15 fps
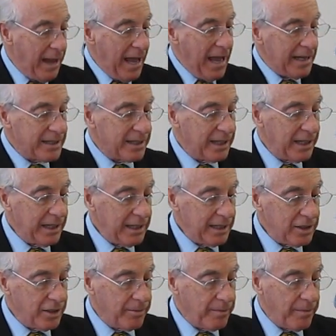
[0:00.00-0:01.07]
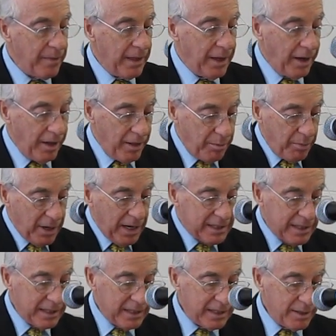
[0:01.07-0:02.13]
past things and the
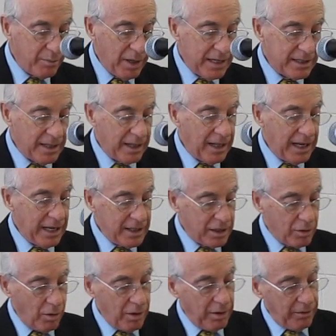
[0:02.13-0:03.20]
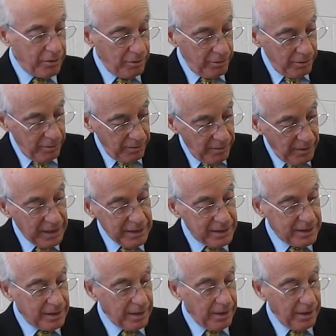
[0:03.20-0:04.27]
present, present things. He's going through
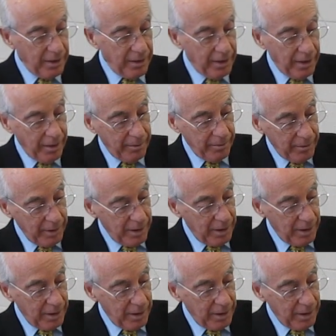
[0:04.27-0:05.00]
this, uh, um,